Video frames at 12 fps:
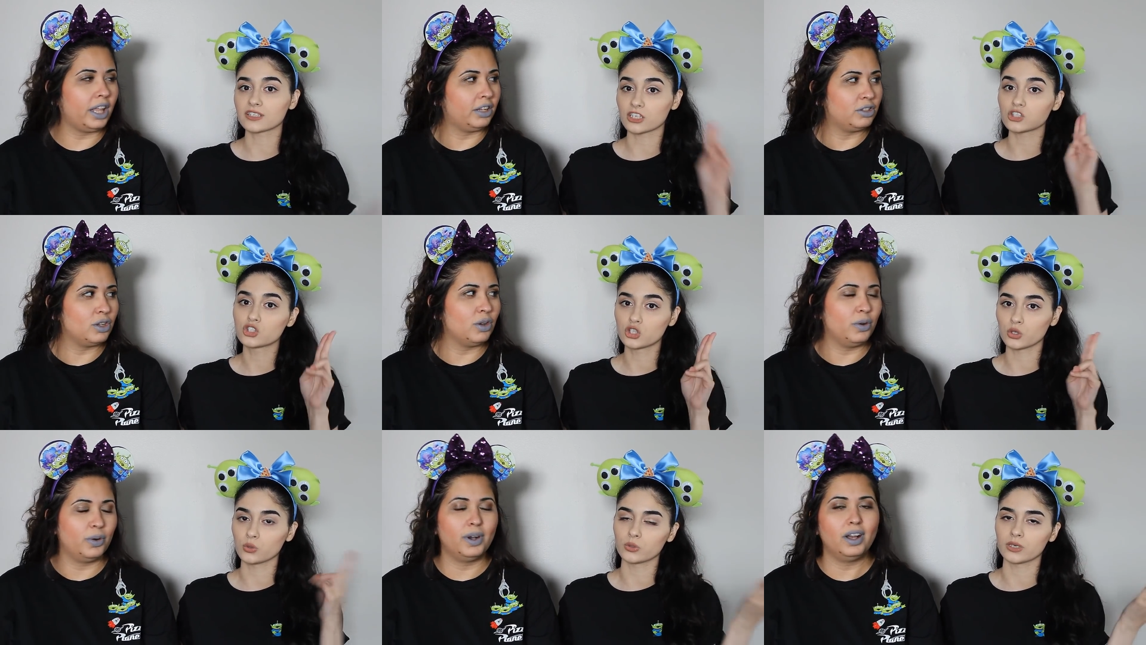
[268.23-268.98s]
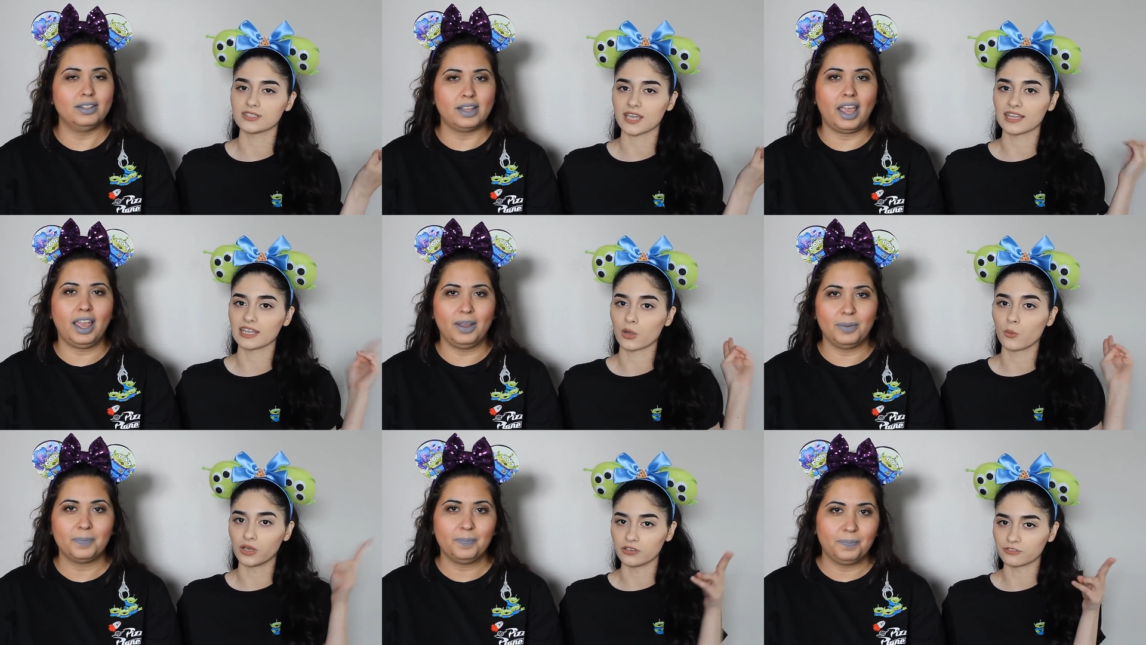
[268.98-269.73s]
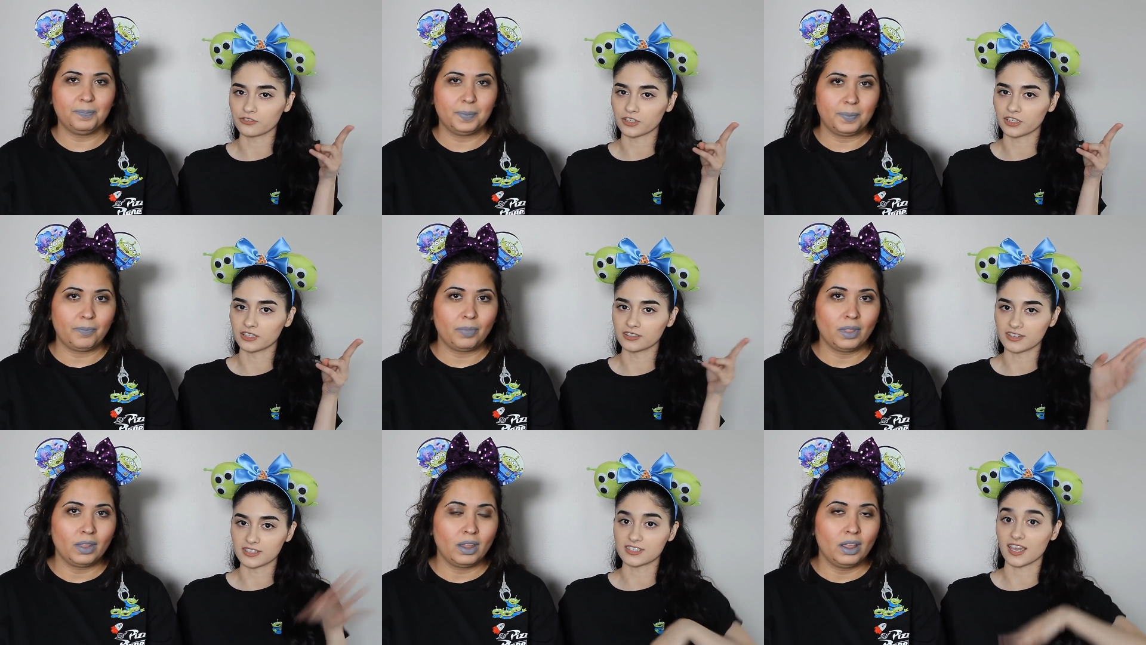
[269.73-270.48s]
Speaker 1: I did two a day, day, like one
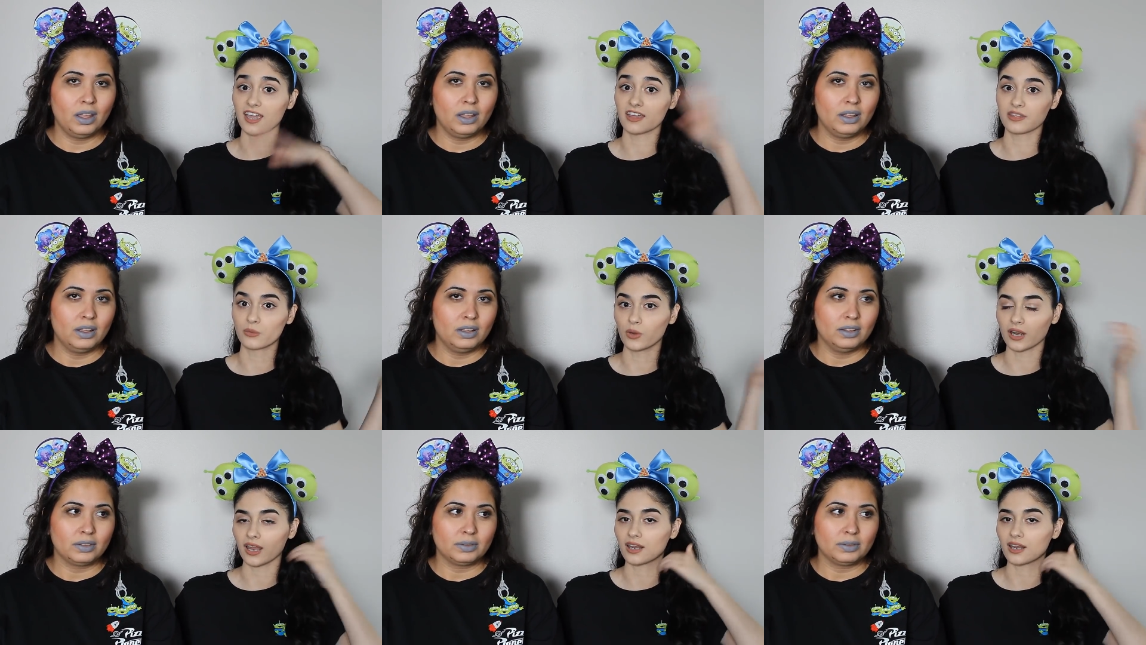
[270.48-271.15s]
for the day and then one